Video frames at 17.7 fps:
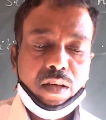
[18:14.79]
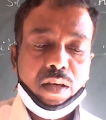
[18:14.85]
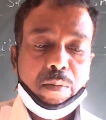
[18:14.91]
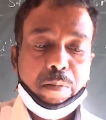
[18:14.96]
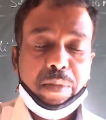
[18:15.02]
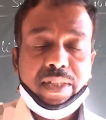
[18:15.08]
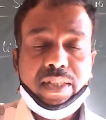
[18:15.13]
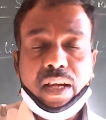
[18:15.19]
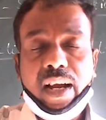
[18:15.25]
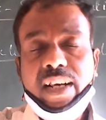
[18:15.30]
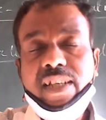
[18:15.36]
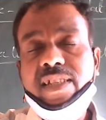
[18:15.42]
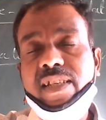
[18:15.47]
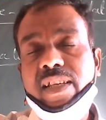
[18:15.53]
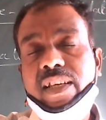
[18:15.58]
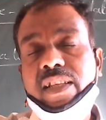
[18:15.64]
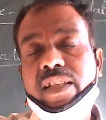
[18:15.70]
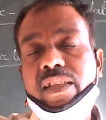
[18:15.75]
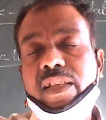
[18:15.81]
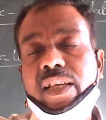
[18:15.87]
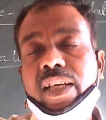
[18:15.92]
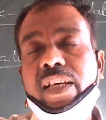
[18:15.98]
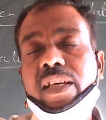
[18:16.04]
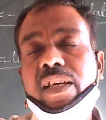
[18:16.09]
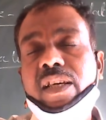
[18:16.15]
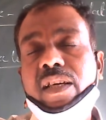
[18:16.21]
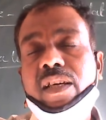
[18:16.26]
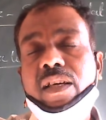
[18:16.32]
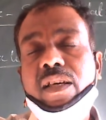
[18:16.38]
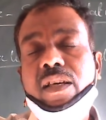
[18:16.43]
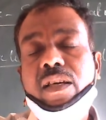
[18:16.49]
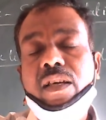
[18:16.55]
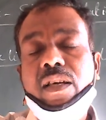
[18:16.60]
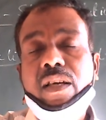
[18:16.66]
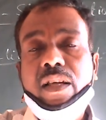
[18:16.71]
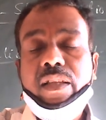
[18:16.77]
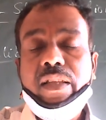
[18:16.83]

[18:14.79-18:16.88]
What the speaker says: Besides Hindi,